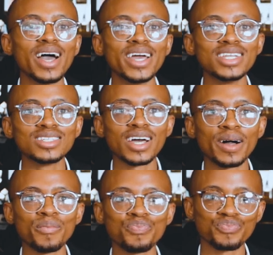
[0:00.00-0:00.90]
And
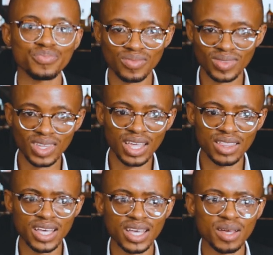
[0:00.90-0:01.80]
um,
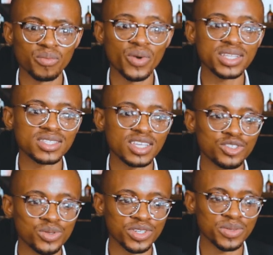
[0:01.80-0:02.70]
the brands
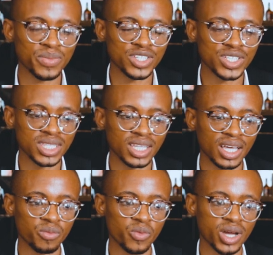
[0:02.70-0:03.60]
that you just mentioned
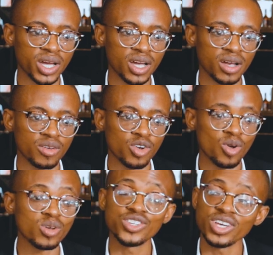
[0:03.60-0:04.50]
there were
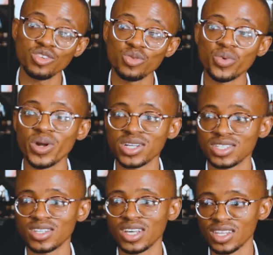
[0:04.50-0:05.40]
launching a new product
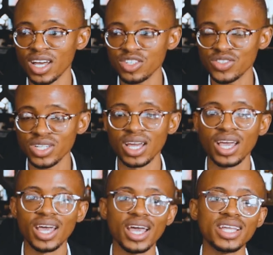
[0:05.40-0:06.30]
in, yeah. the country
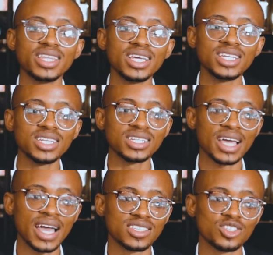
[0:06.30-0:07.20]
and they needed
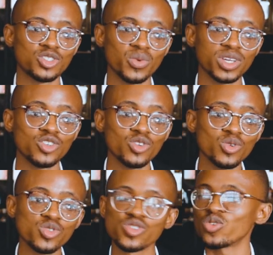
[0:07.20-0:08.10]
access to a
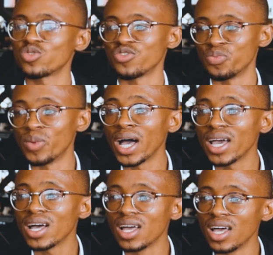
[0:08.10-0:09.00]
new sort of
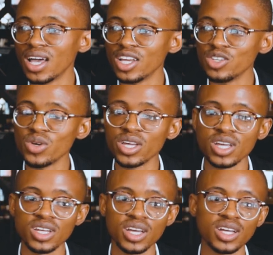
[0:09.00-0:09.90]
buyer. Mm. And, you,
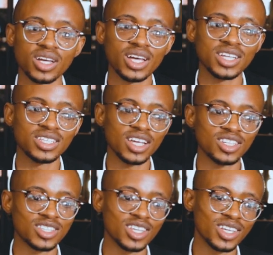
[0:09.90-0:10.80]
and, and, and
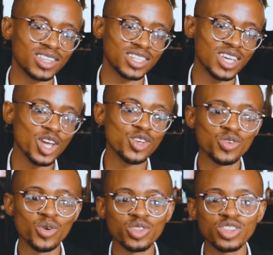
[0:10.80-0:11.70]
the, the,
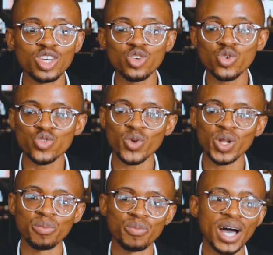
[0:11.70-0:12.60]
you know, the
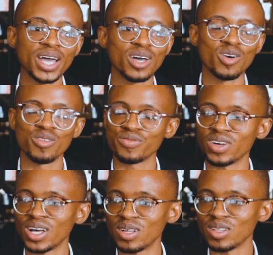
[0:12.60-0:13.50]
usual buyer of
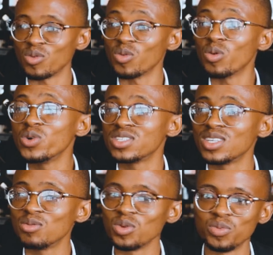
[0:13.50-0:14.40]
uh, a, a,
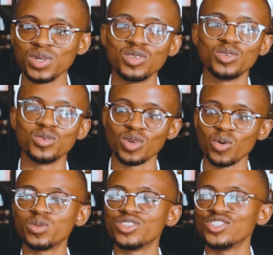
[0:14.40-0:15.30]
whiskey would be, you know, the
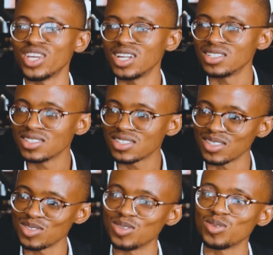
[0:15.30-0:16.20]
older gent, mm.
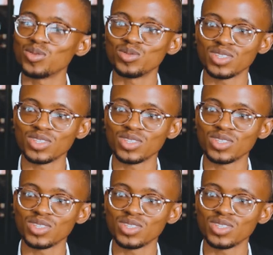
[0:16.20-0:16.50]
you know.